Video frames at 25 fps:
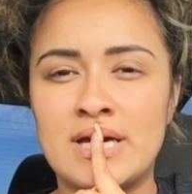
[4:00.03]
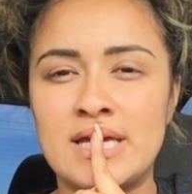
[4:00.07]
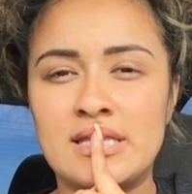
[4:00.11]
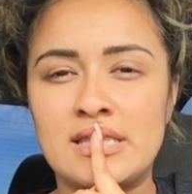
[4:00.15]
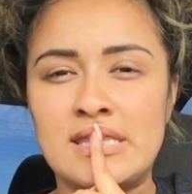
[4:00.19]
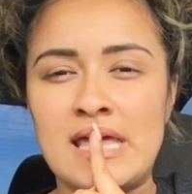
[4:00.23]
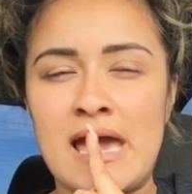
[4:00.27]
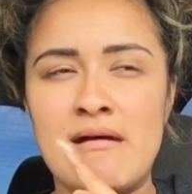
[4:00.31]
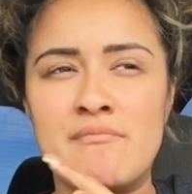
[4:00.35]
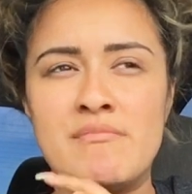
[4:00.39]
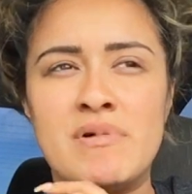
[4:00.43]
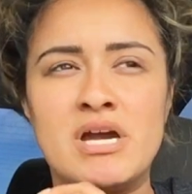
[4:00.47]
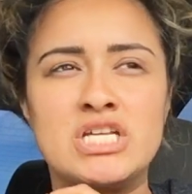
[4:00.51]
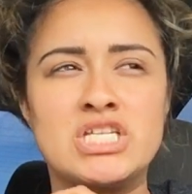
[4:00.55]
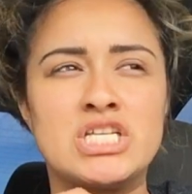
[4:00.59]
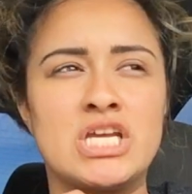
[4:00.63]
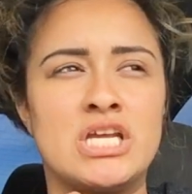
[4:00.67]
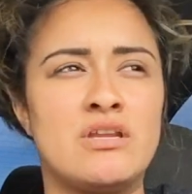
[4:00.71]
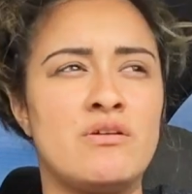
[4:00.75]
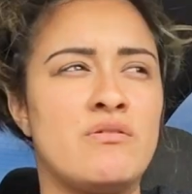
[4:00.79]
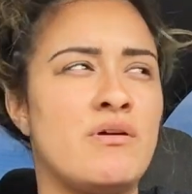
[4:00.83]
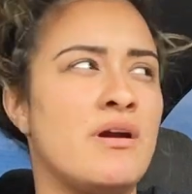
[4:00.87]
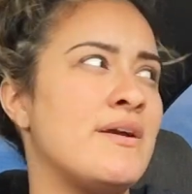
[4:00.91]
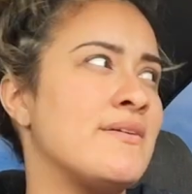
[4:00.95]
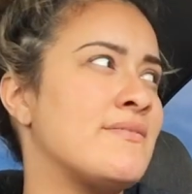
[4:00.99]
it that much. I
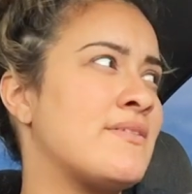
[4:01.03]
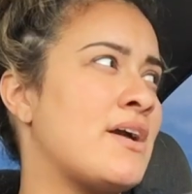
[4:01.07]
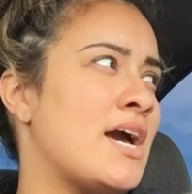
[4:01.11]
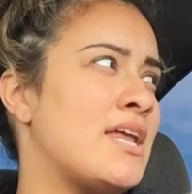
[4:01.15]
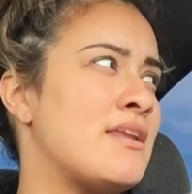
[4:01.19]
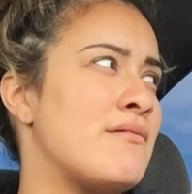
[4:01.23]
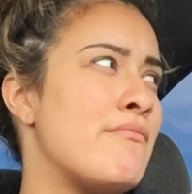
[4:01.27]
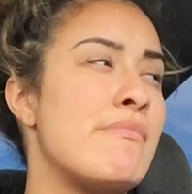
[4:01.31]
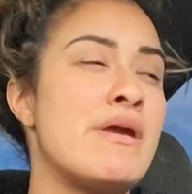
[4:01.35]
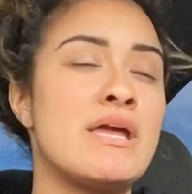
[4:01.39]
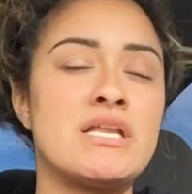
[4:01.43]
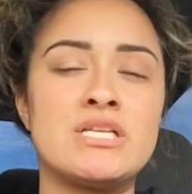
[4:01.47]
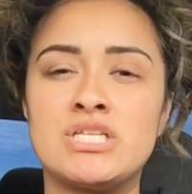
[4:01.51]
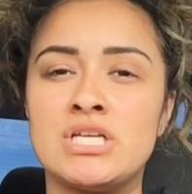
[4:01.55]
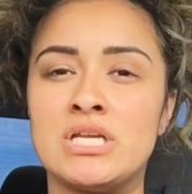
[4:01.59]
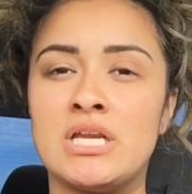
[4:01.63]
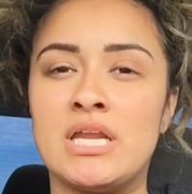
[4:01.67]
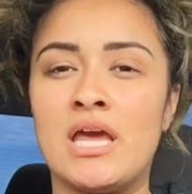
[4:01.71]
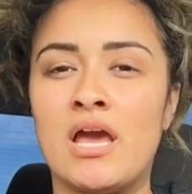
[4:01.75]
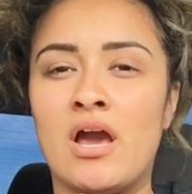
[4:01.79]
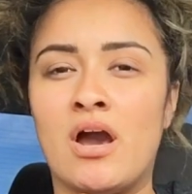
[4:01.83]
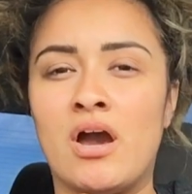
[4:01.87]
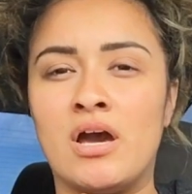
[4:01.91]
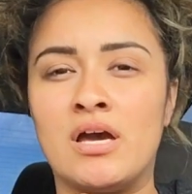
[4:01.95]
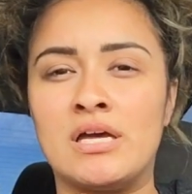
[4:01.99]
know I kind of mentioned
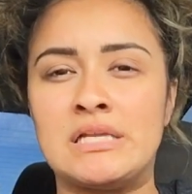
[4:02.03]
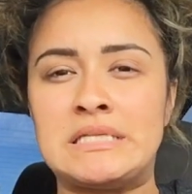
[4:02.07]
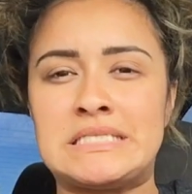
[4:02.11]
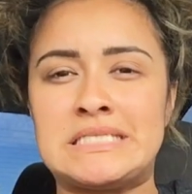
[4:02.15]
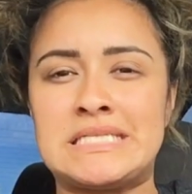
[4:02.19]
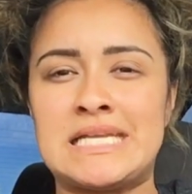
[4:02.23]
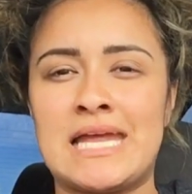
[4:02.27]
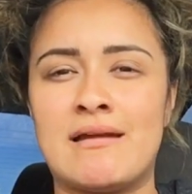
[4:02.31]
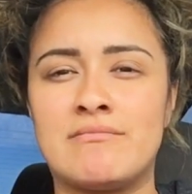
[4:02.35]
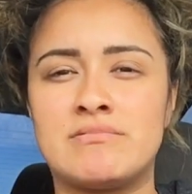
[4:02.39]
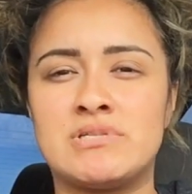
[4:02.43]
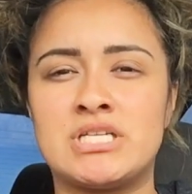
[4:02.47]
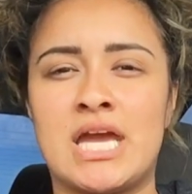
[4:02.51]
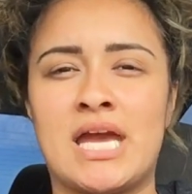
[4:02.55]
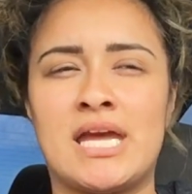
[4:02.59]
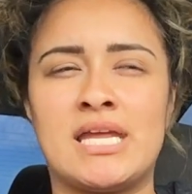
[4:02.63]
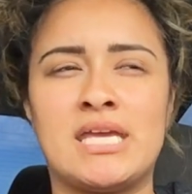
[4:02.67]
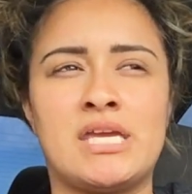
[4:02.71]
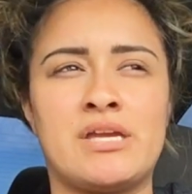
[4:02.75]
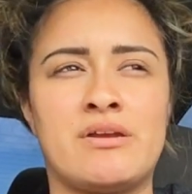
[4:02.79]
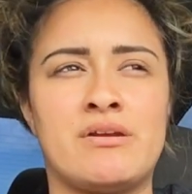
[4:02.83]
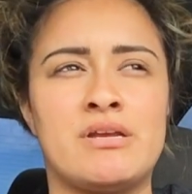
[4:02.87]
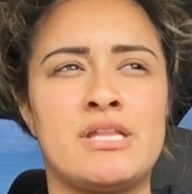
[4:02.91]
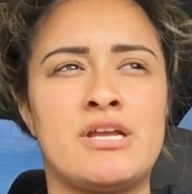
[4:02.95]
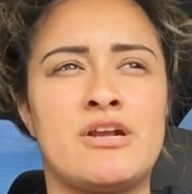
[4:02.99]
it on Snapchat
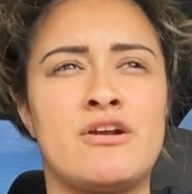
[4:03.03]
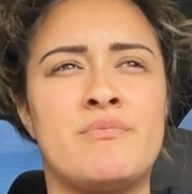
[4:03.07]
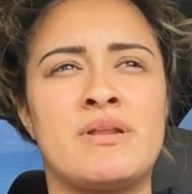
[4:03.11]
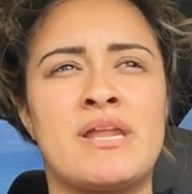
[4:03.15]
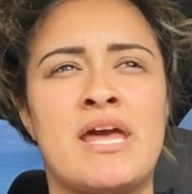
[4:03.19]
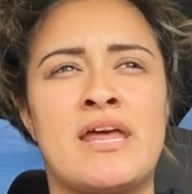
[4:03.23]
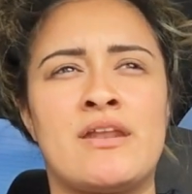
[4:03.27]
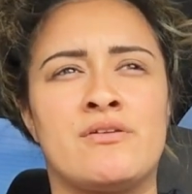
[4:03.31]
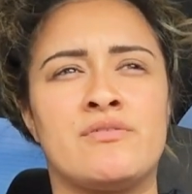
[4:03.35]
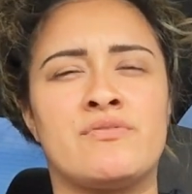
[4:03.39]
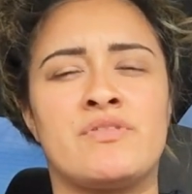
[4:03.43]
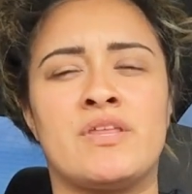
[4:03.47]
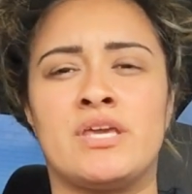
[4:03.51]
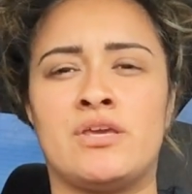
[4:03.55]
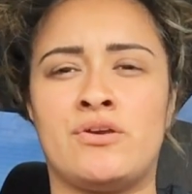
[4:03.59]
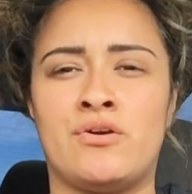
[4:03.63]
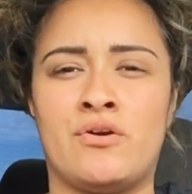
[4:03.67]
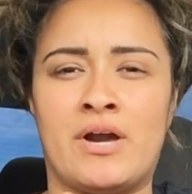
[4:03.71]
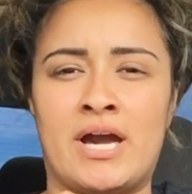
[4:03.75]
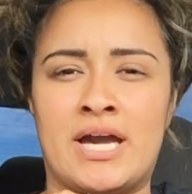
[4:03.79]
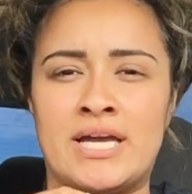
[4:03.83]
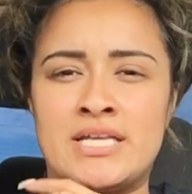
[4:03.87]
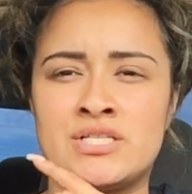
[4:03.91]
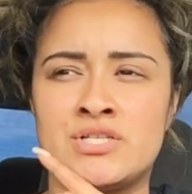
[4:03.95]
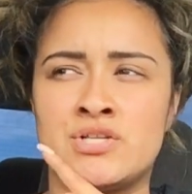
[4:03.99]
here and there, but I don't think
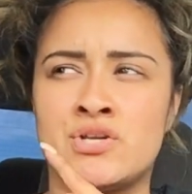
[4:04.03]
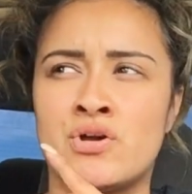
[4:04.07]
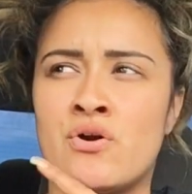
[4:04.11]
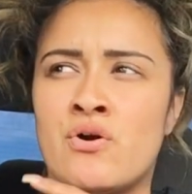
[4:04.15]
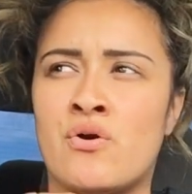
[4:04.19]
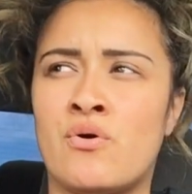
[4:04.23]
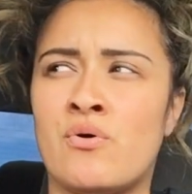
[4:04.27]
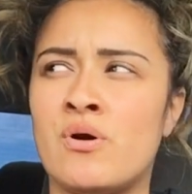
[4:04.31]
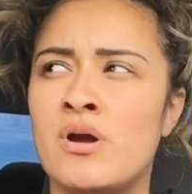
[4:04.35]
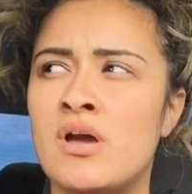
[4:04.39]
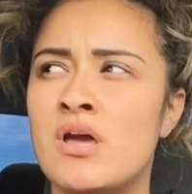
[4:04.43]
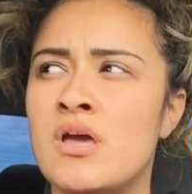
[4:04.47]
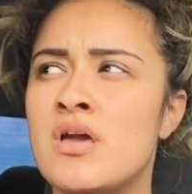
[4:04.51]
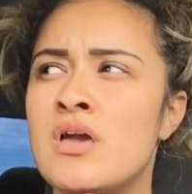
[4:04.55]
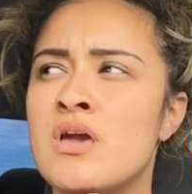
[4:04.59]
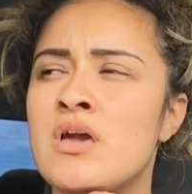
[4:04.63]
you guys know